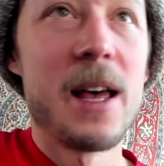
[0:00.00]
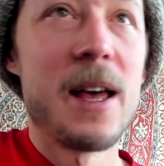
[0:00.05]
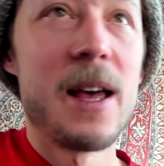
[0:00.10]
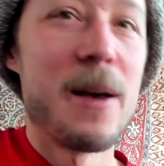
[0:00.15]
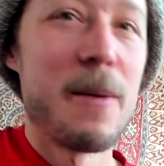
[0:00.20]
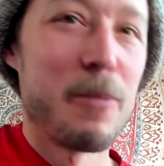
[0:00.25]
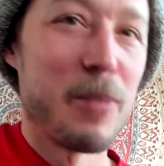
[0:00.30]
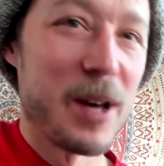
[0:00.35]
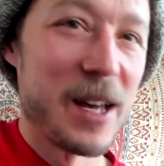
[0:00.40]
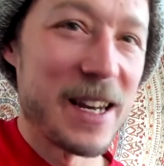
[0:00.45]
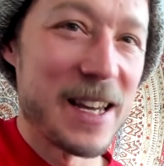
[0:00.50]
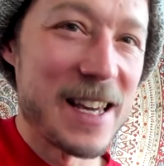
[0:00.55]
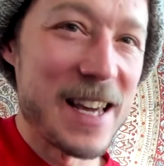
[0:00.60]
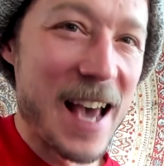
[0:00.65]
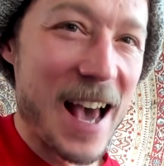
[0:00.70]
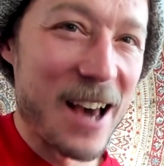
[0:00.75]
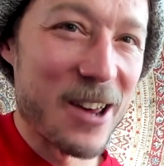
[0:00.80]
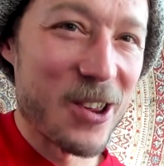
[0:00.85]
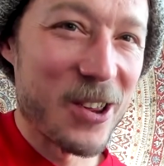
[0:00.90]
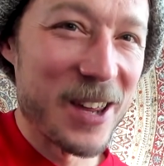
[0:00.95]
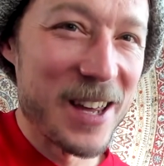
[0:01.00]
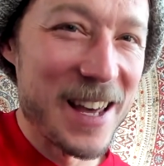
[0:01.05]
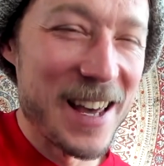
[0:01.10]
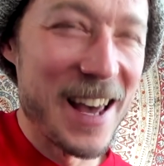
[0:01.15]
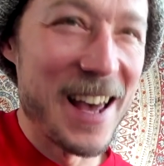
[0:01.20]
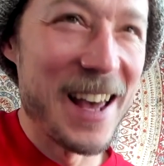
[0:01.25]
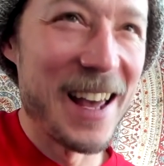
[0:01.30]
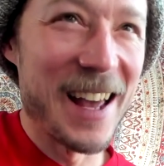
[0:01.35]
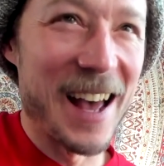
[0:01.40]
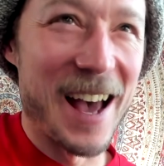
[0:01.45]
But he actually,
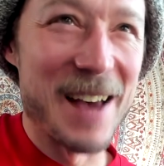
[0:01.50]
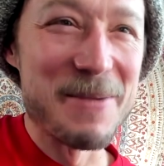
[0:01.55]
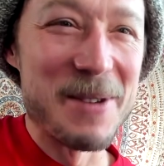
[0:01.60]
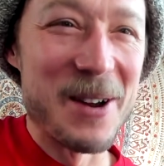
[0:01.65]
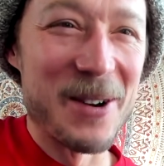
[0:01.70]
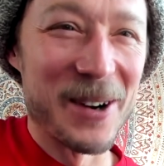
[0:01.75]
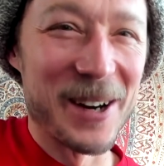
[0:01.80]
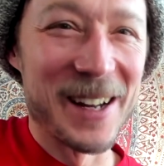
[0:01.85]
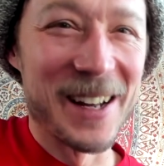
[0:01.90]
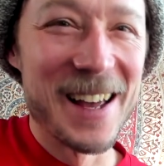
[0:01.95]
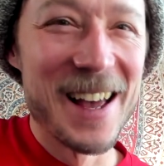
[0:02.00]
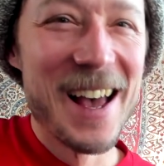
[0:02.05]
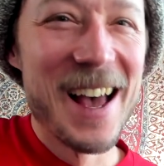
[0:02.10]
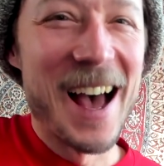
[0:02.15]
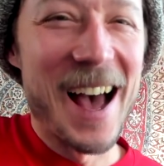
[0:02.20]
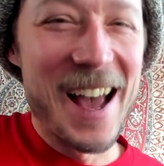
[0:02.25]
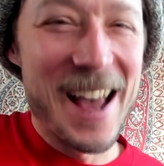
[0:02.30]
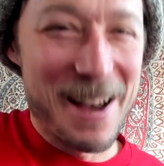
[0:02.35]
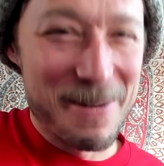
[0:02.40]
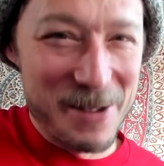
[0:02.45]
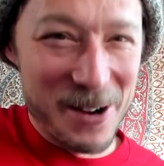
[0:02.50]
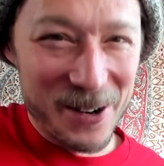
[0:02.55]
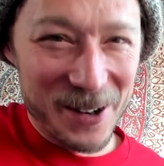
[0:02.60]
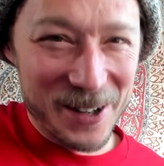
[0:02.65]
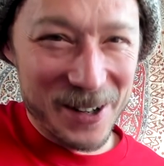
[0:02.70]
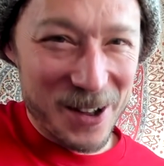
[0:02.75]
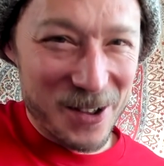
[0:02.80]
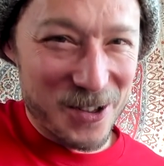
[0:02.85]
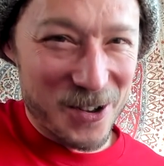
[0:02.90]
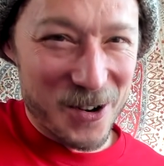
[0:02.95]
I am hearing
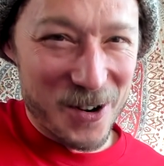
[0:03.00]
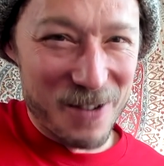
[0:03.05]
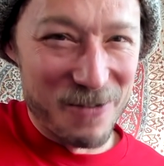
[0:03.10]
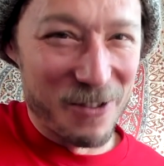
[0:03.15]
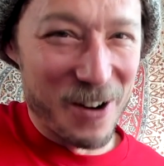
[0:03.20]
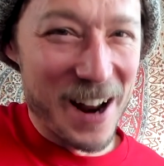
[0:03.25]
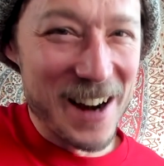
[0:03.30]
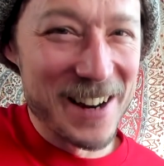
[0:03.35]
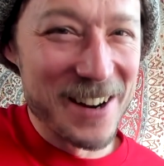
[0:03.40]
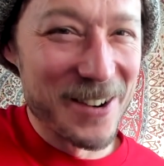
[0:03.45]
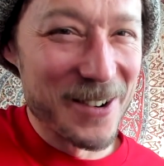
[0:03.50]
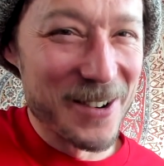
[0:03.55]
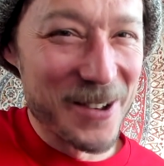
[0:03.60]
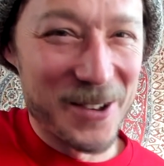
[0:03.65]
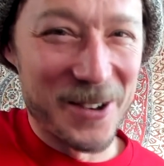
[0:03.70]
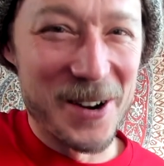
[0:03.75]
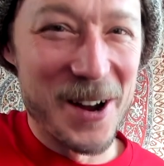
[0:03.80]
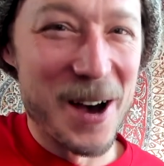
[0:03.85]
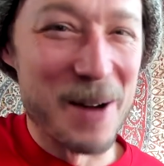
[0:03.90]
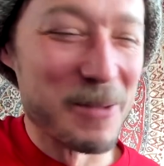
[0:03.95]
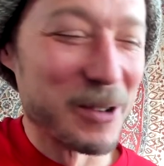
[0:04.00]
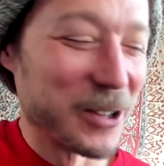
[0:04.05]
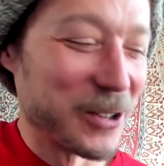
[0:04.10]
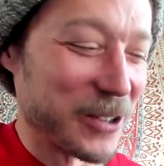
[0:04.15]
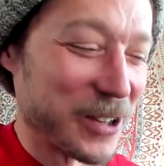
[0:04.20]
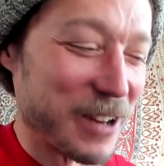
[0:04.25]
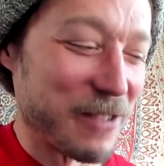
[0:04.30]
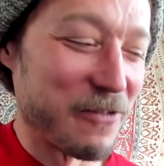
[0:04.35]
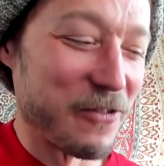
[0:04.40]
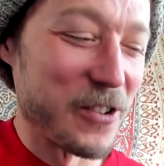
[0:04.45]
the 3rd fret here, so now I'm a
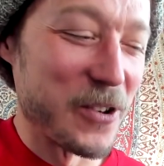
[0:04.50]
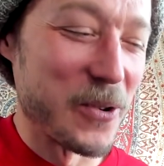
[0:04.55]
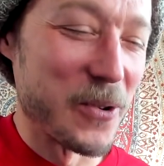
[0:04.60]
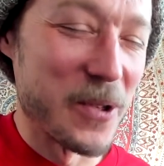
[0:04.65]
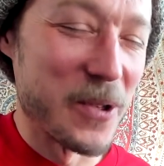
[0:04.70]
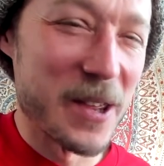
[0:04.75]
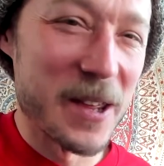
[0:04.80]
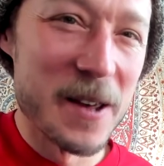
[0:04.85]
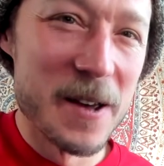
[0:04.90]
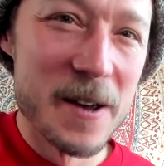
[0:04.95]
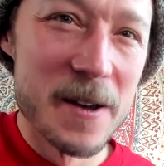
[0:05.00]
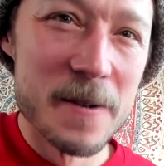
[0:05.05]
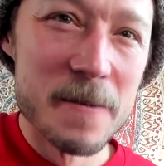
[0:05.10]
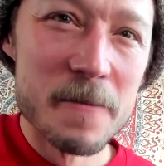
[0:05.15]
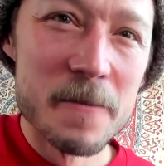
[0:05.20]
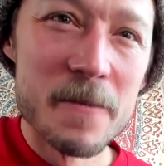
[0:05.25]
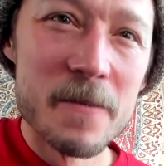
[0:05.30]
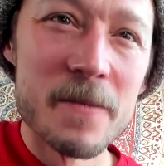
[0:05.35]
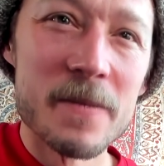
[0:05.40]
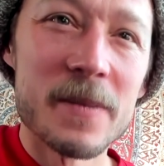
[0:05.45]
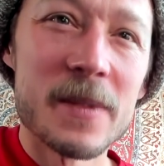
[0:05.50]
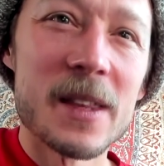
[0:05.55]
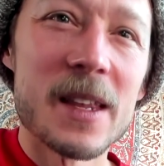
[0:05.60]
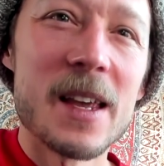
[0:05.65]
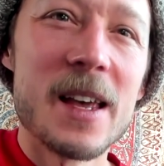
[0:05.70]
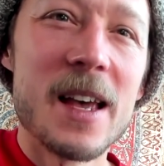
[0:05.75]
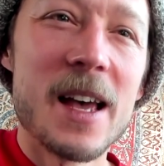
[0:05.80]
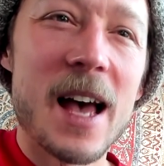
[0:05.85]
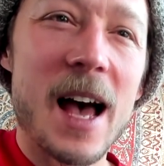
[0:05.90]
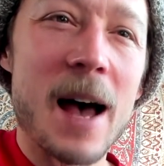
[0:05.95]
little confused.
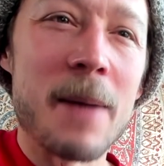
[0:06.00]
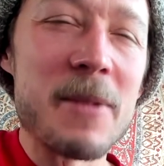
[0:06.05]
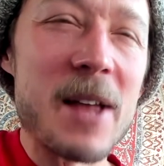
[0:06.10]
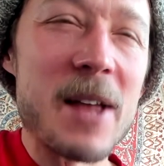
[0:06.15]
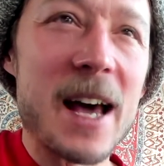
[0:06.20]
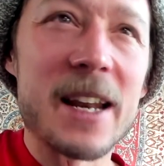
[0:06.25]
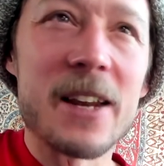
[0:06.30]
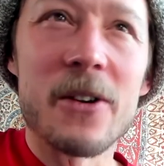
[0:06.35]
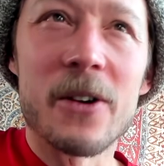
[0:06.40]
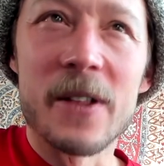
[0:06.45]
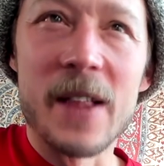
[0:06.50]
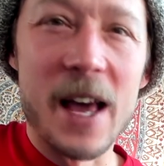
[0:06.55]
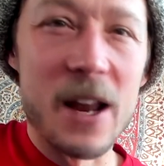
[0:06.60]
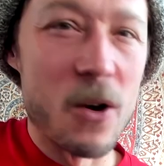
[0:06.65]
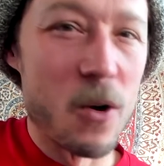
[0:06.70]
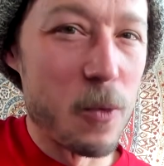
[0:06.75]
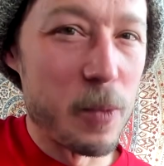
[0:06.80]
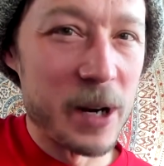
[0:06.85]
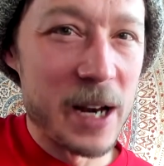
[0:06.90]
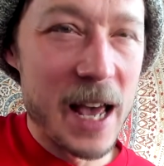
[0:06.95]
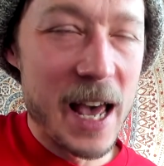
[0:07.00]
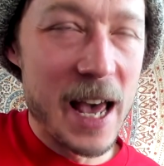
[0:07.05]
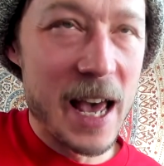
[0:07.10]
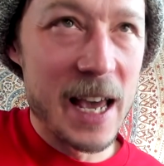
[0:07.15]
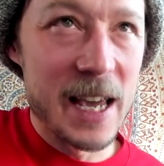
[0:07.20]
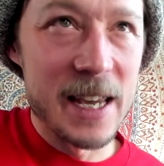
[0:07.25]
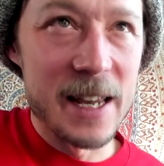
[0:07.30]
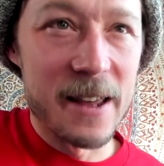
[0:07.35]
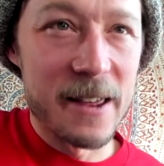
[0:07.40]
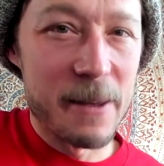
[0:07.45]
I'm not hearing that open
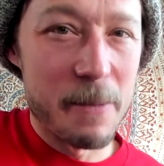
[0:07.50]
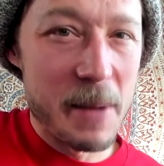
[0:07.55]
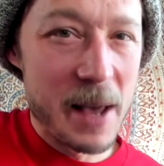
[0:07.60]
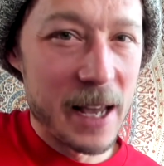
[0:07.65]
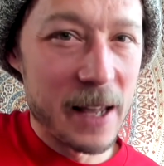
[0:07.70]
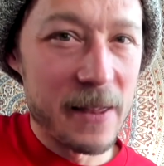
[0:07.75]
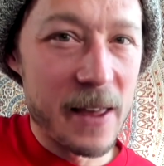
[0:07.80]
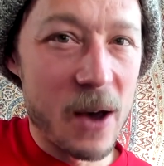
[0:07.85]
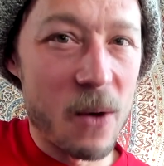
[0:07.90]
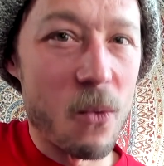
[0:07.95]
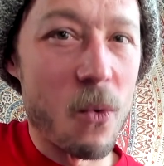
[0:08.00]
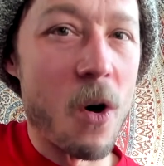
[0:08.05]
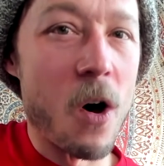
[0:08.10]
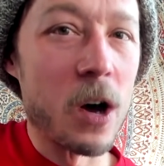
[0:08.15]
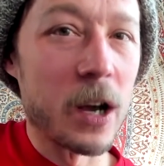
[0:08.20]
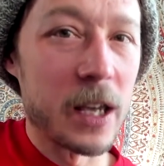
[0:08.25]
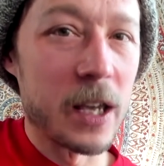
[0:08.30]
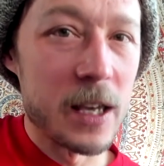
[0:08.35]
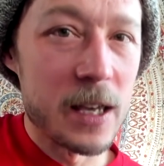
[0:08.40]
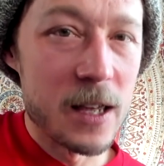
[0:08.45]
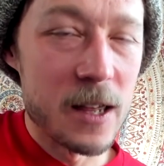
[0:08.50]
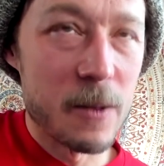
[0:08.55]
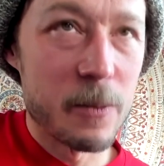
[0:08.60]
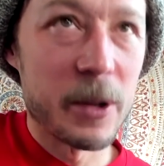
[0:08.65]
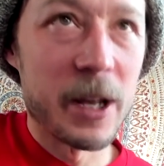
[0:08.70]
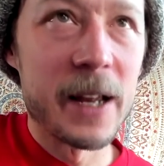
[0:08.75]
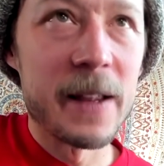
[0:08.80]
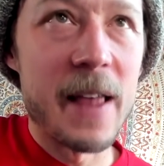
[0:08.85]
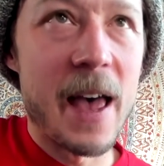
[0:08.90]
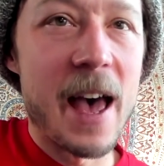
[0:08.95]
A. He doesn't make it that wonky. He's
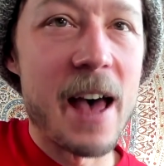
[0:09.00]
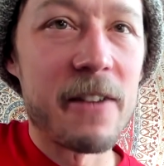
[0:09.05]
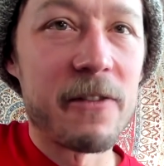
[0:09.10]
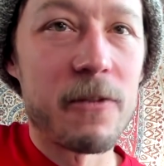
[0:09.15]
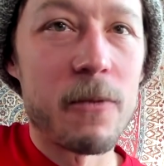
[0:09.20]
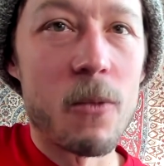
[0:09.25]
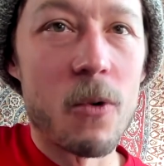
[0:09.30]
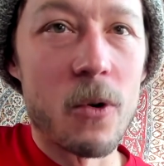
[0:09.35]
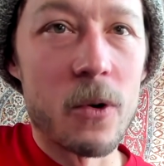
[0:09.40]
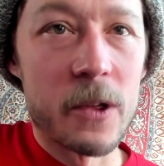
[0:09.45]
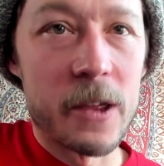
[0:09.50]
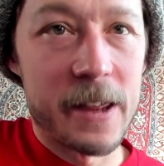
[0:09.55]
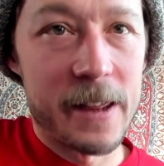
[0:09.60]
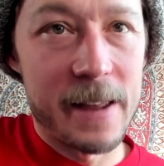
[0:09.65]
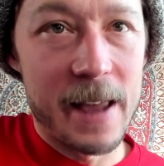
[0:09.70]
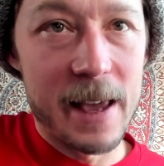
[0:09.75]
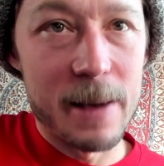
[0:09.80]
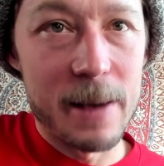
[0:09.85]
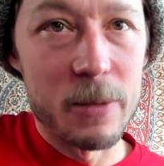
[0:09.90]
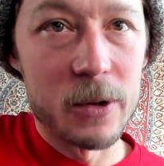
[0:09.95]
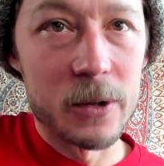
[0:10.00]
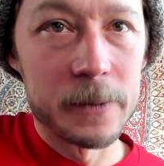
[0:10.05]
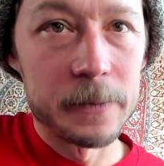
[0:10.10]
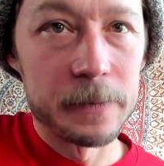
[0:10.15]
playing the F more stable.